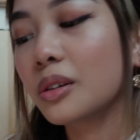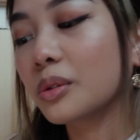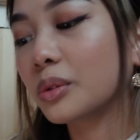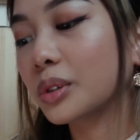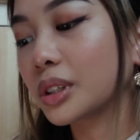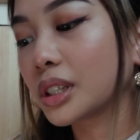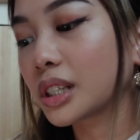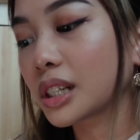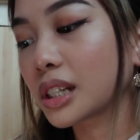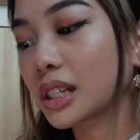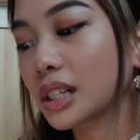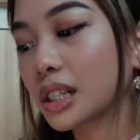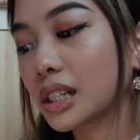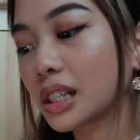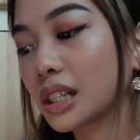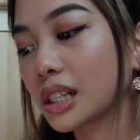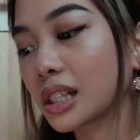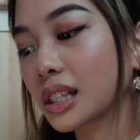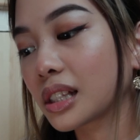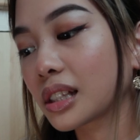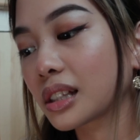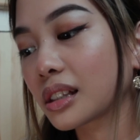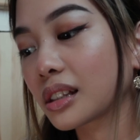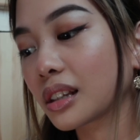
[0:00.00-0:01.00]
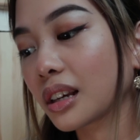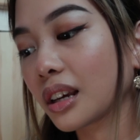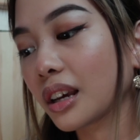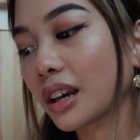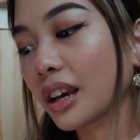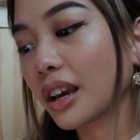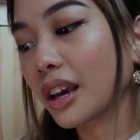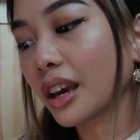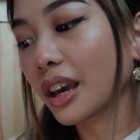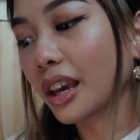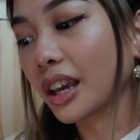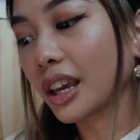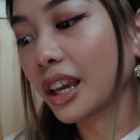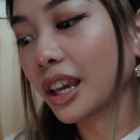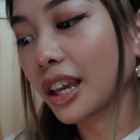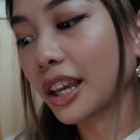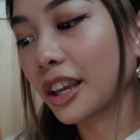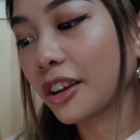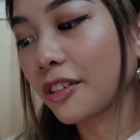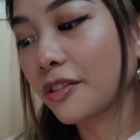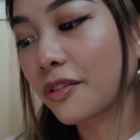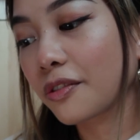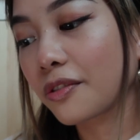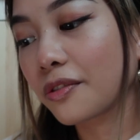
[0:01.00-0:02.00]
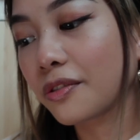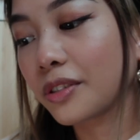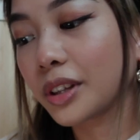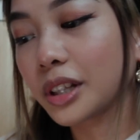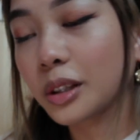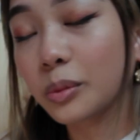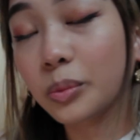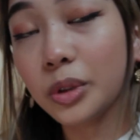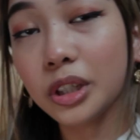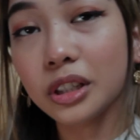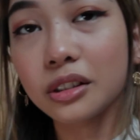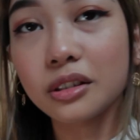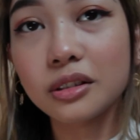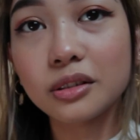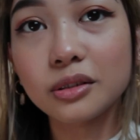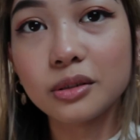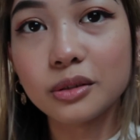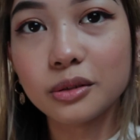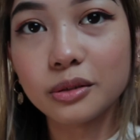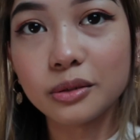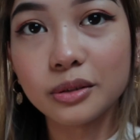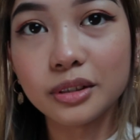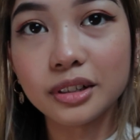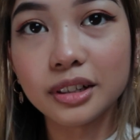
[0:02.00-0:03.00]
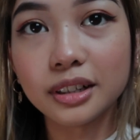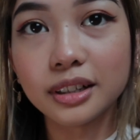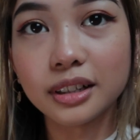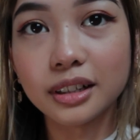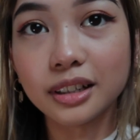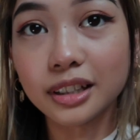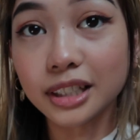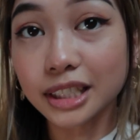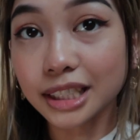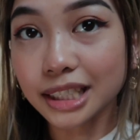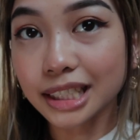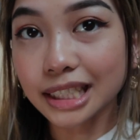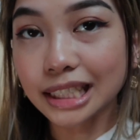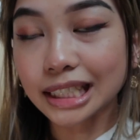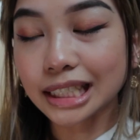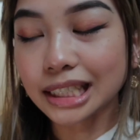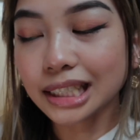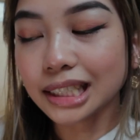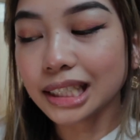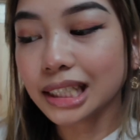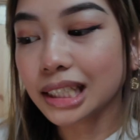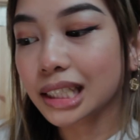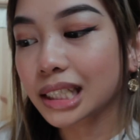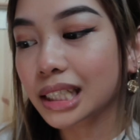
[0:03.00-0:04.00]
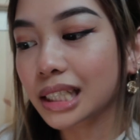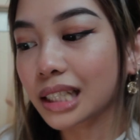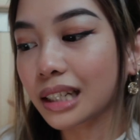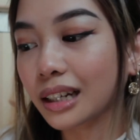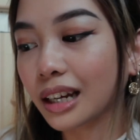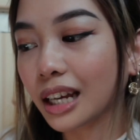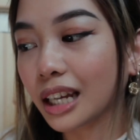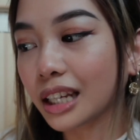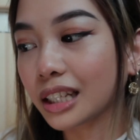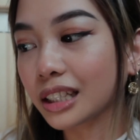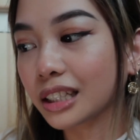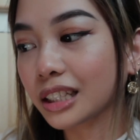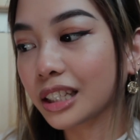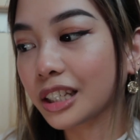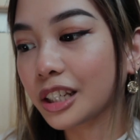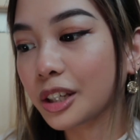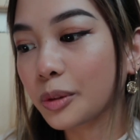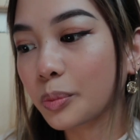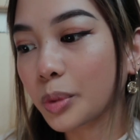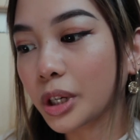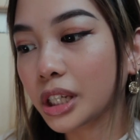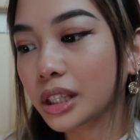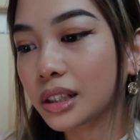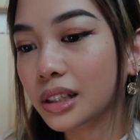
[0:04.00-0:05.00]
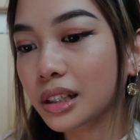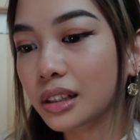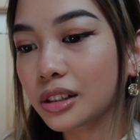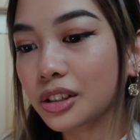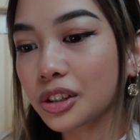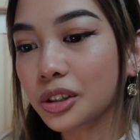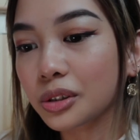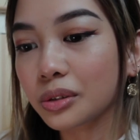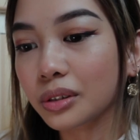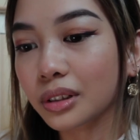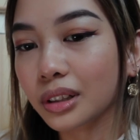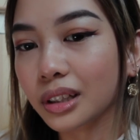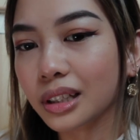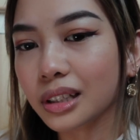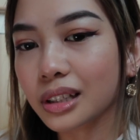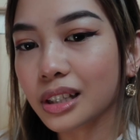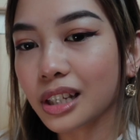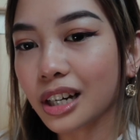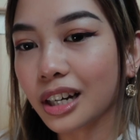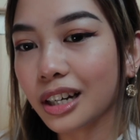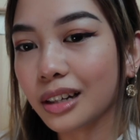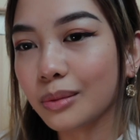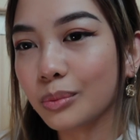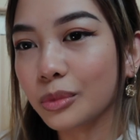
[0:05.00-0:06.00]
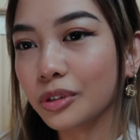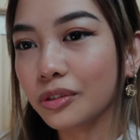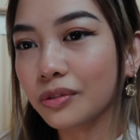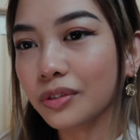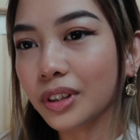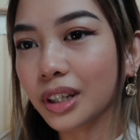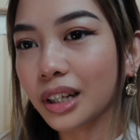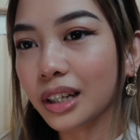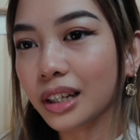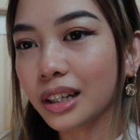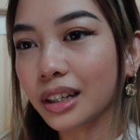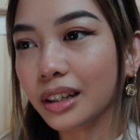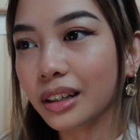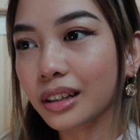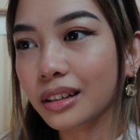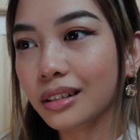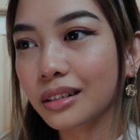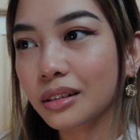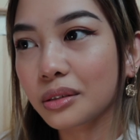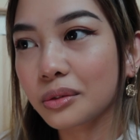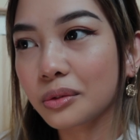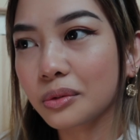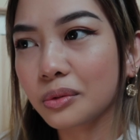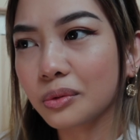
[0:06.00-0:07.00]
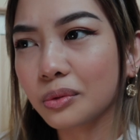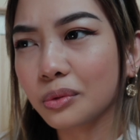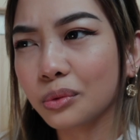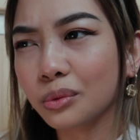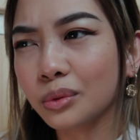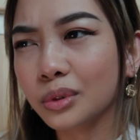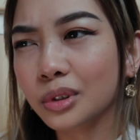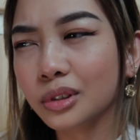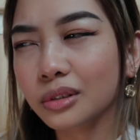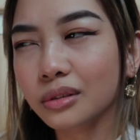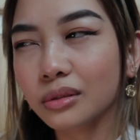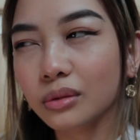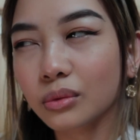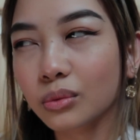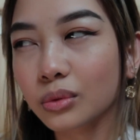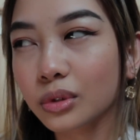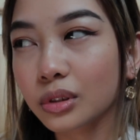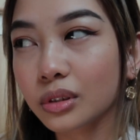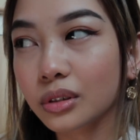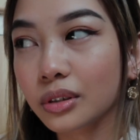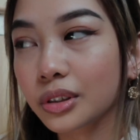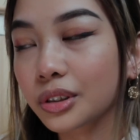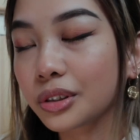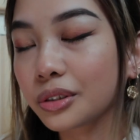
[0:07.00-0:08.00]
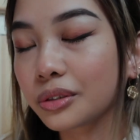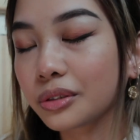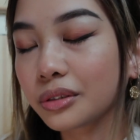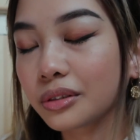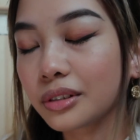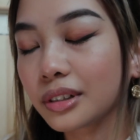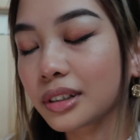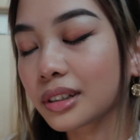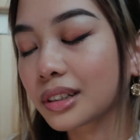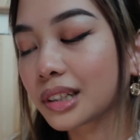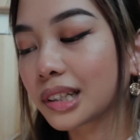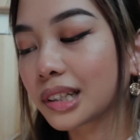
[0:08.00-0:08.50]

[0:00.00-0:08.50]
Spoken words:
which is a Filipino artist, and he painted during the time of like World War II.